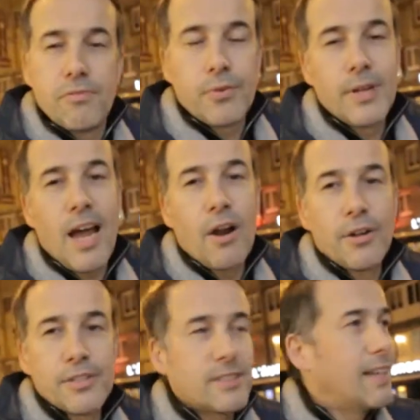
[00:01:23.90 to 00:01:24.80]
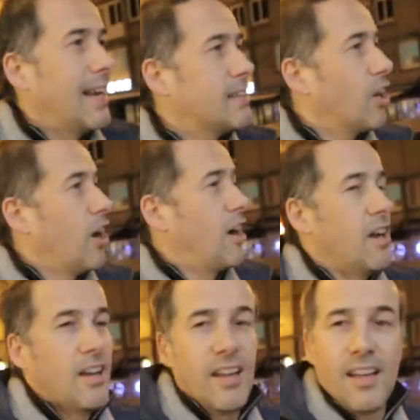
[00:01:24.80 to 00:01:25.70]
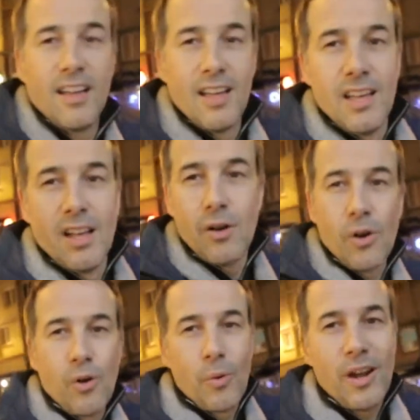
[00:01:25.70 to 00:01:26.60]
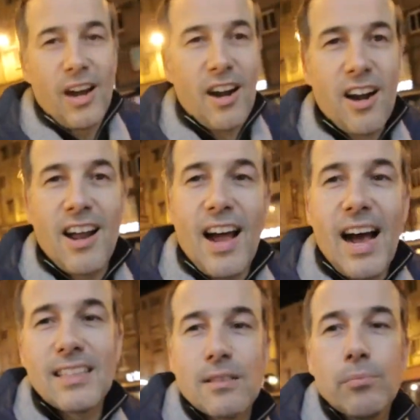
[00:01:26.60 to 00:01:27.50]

3 hours later, we are at